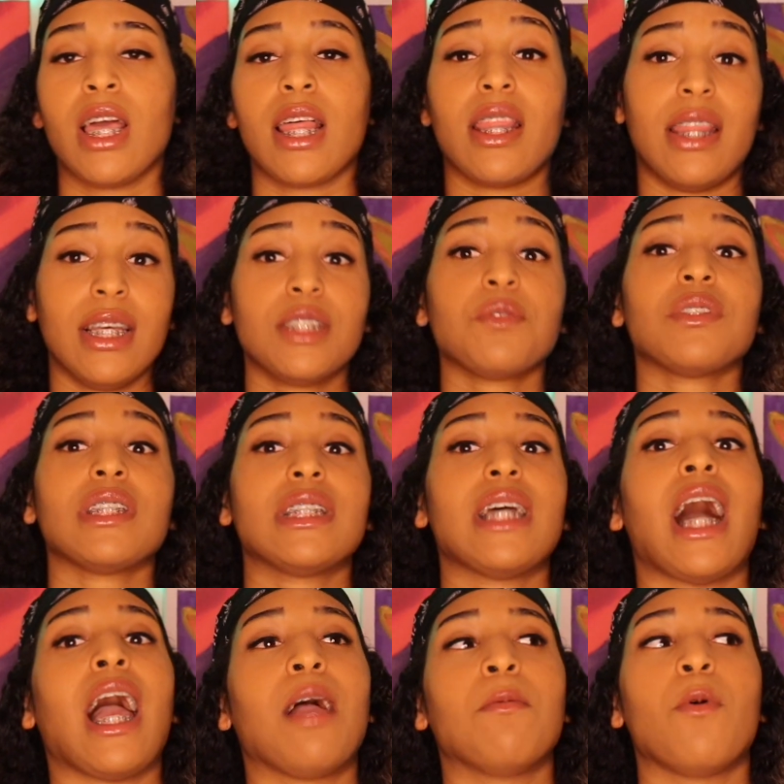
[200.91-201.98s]
This was a
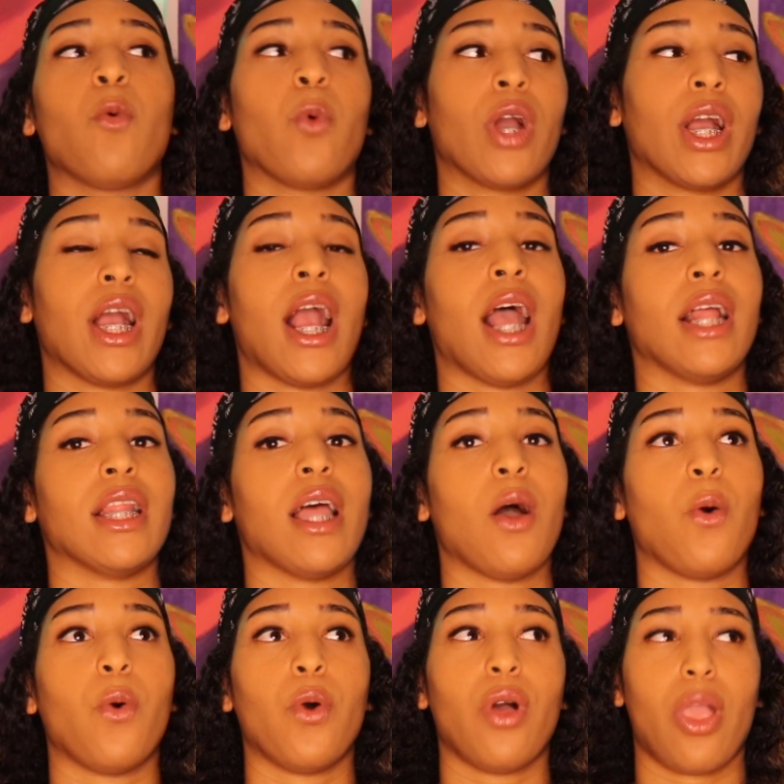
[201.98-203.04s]
time where
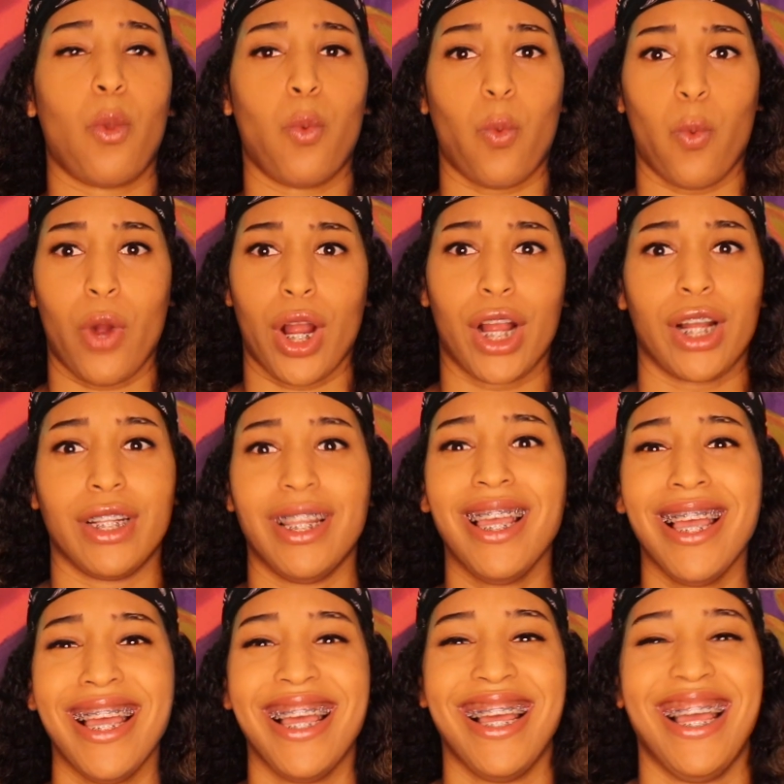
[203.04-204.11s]

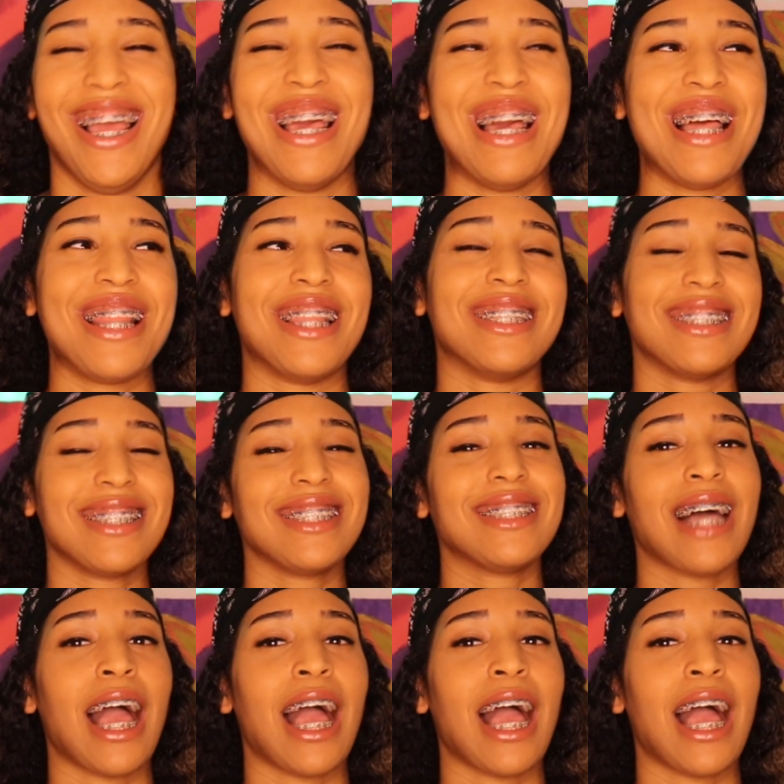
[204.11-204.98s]
this is a